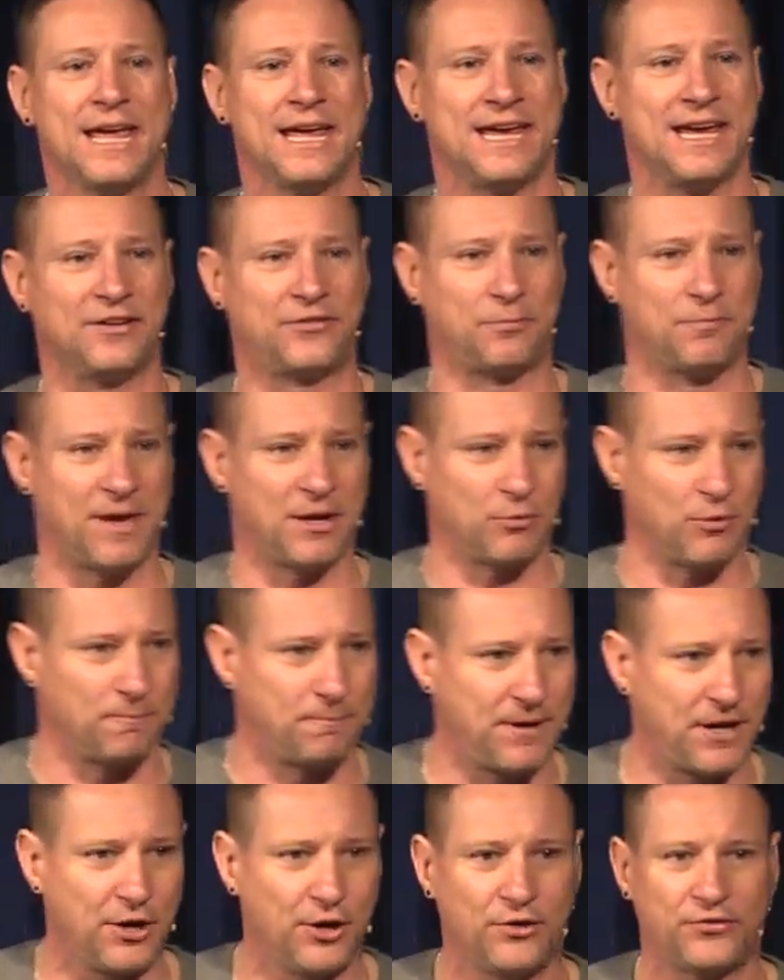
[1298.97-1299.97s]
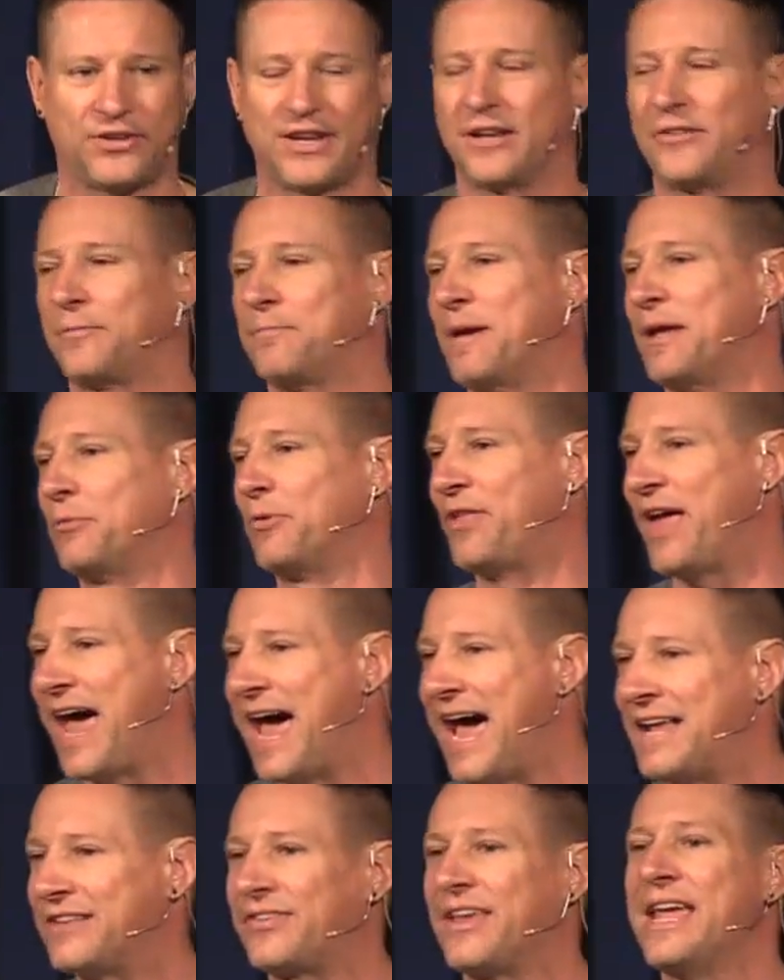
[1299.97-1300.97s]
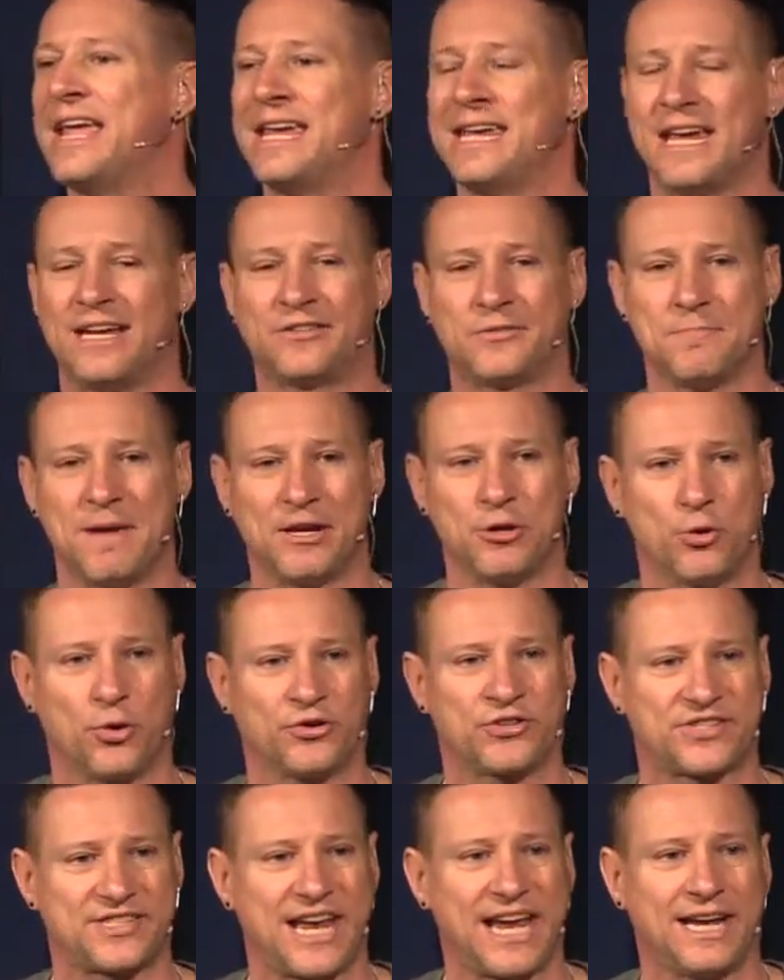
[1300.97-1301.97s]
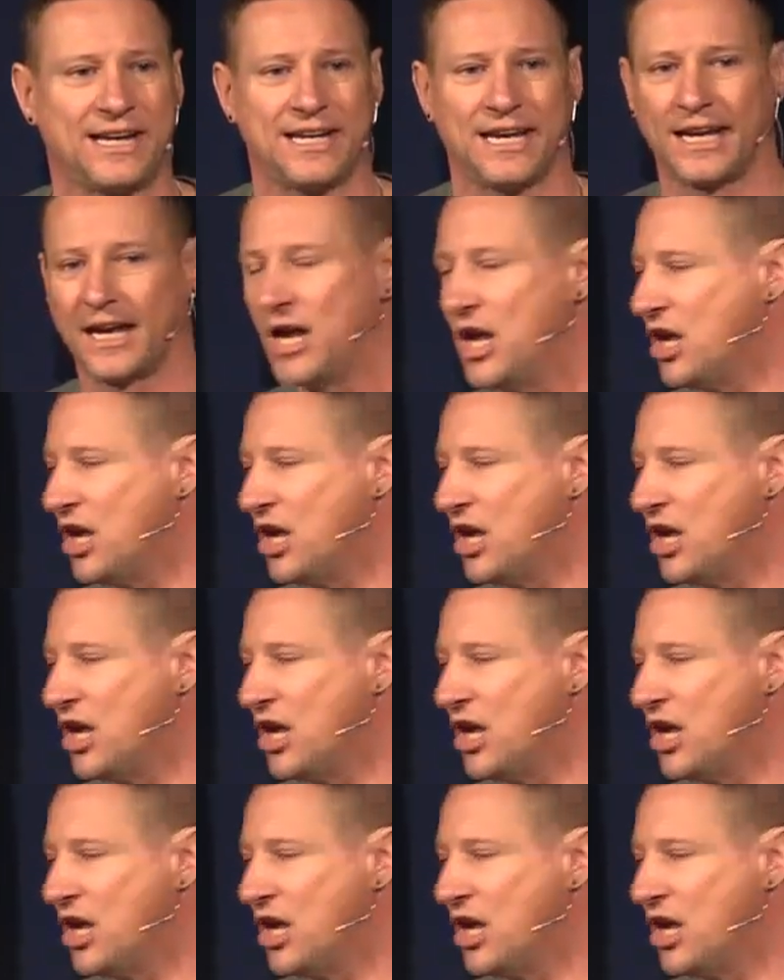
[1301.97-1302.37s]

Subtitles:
He hates men with beards. He hates men with hats. He hates men who are standing.